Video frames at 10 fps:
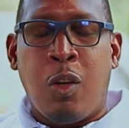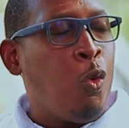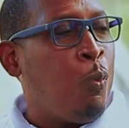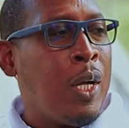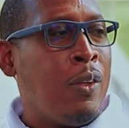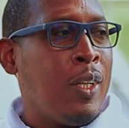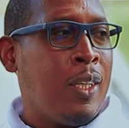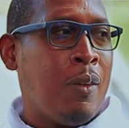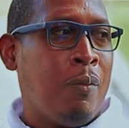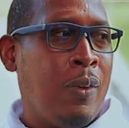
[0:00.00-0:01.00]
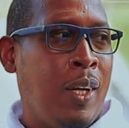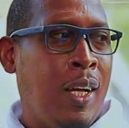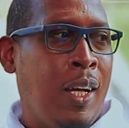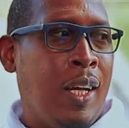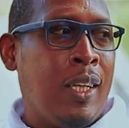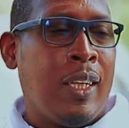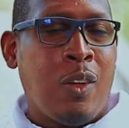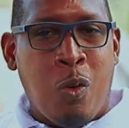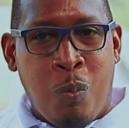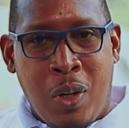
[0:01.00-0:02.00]
companionship, it's a
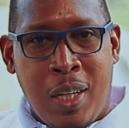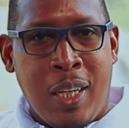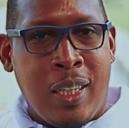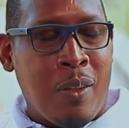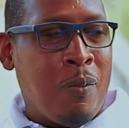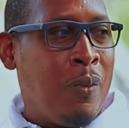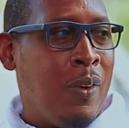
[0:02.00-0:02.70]
camaraderie.